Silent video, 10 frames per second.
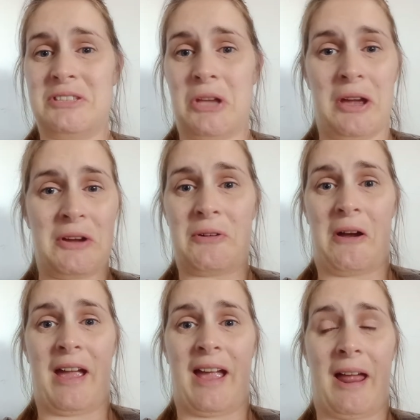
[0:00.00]
started
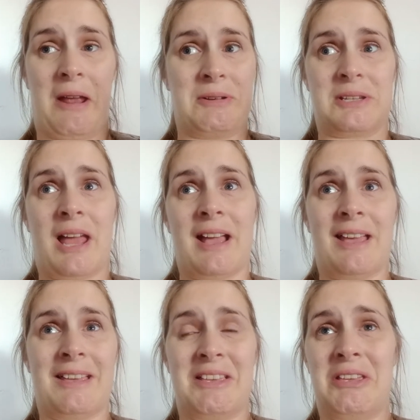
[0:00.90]
crying. I was like,
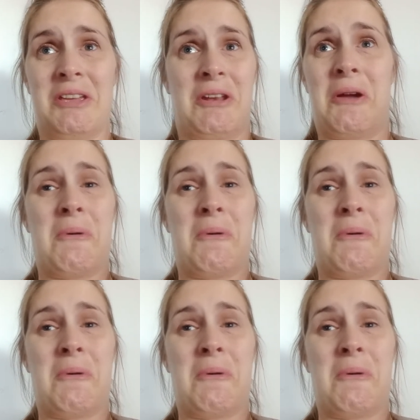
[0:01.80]
you know